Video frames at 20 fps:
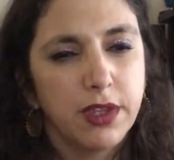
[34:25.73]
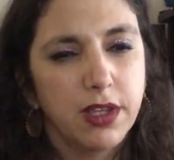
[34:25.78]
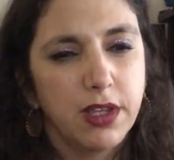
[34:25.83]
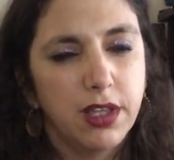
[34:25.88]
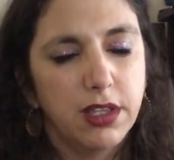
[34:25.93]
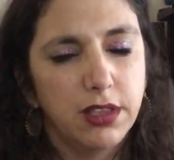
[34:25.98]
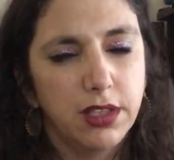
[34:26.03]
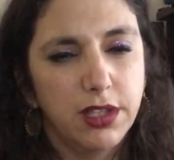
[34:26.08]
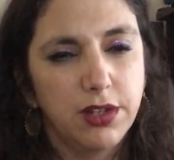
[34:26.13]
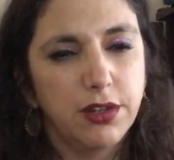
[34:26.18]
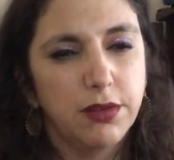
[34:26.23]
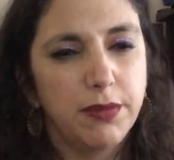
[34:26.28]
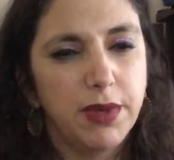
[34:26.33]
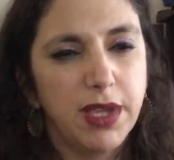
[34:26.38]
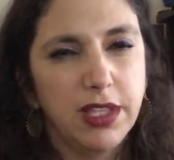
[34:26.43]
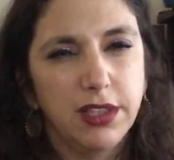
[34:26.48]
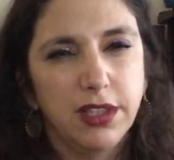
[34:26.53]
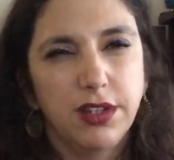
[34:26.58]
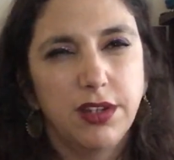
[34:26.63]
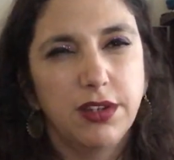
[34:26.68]
Little
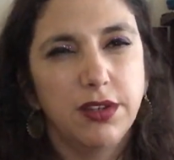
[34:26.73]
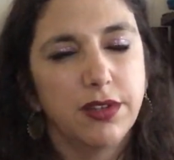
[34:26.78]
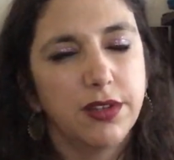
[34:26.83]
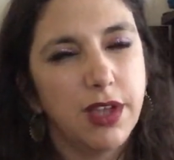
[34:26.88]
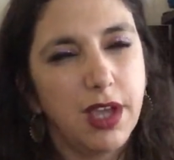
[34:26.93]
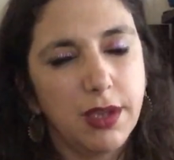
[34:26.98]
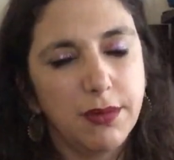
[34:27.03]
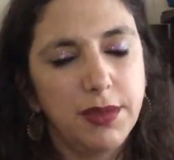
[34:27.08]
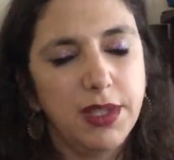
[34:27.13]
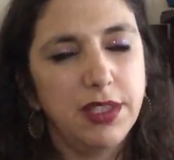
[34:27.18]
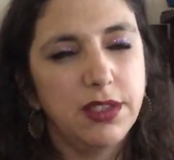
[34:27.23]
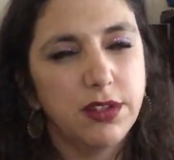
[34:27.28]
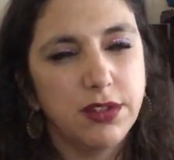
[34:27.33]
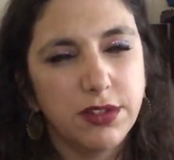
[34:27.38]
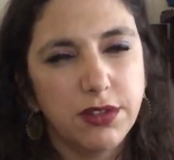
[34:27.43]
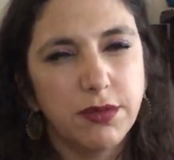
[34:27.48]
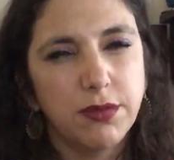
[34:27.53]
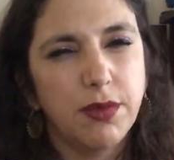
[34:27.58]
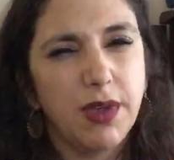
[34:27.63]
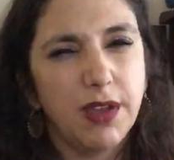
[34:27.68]
by little. I mean,
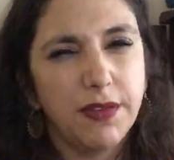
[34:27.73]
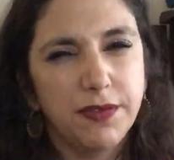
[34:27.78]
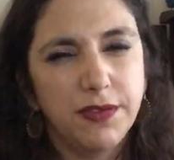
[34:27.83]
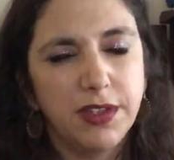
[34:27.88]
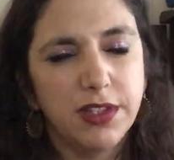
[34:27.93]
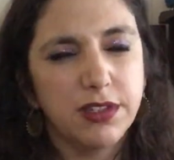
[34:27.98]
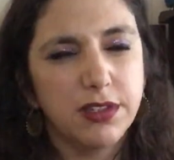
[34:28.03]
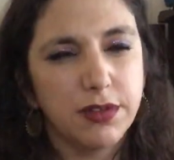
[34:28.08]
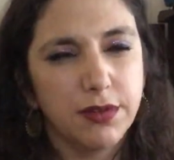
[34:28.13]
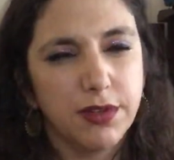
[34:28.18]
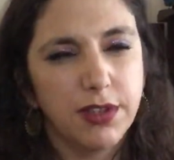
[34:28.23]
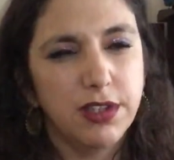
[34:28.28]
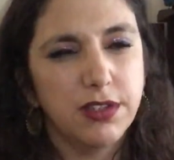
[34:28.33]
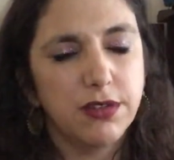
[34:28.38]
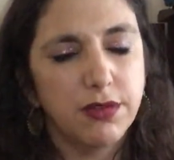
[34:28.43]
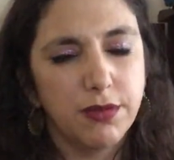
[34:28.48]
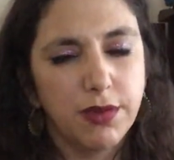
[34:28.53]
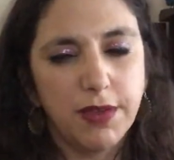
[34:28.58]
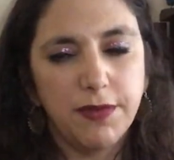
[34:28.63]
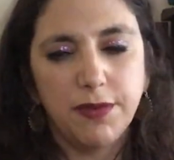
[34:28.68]
there's a roughness, or
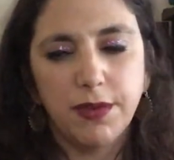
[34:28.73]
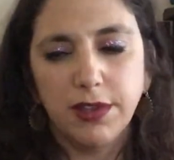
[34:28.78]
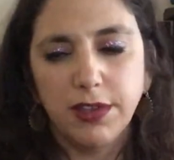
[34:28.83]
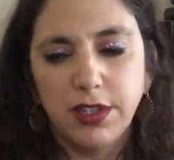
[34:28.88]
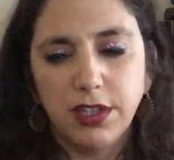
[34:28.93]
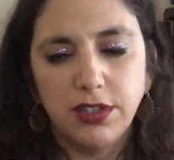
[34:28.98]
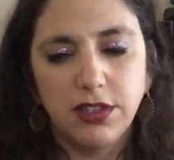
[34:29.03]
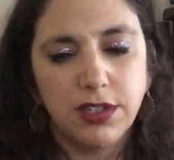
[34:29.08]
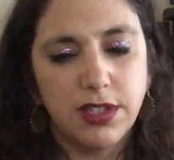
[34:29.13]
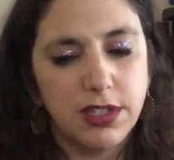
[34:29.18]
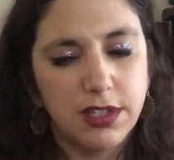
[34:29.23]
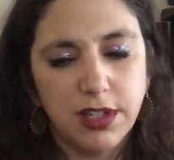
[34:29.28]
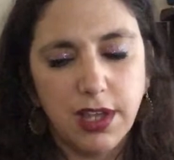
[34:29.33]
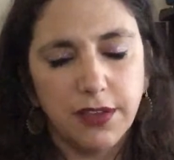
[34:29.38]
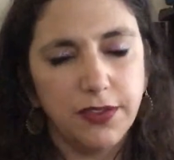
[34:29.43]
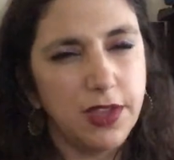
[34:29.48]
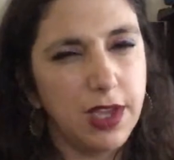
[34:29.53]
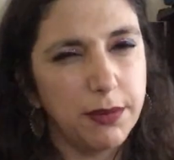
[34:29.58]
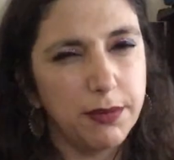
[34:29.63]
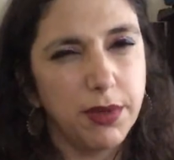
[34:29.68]
he's a rough around the edges. He's
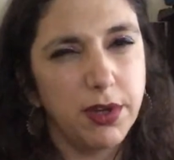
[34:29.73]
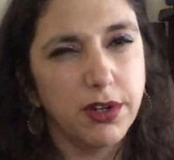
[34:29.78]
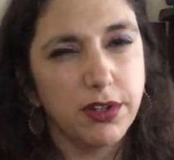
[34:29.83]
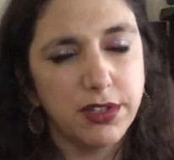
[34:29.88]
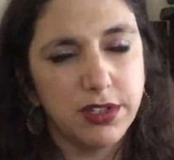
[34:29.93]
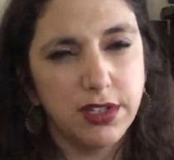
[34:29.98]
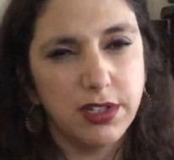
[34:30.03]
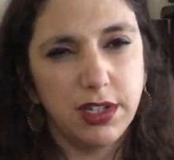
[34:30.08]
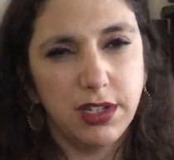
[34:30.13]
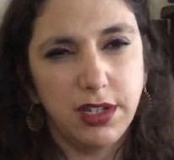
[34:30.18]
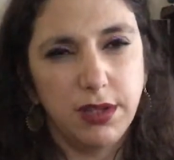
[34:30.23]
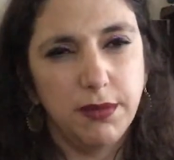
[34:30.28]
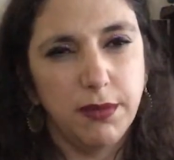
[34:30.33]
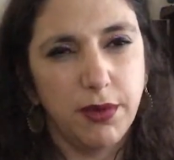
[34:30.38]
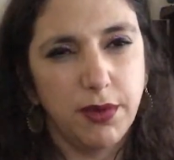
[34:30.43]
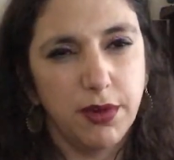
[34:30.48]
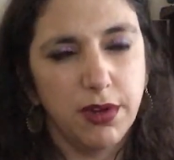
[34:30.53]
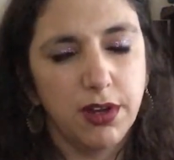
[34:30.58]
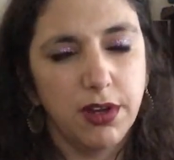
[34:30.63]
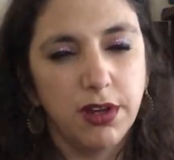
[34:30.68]
not that person
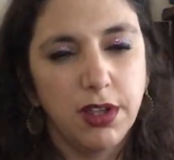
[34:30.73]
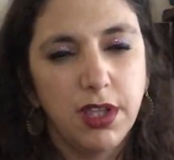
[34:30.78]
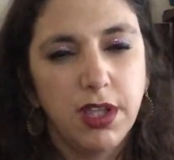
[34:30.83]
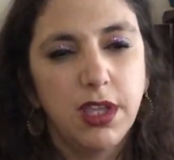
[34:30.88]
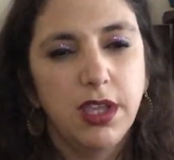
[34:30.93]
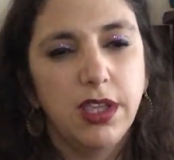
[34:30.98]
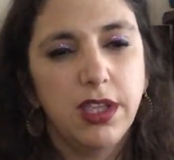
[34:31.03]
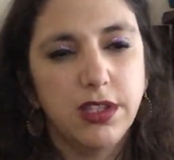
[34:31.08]
anymore.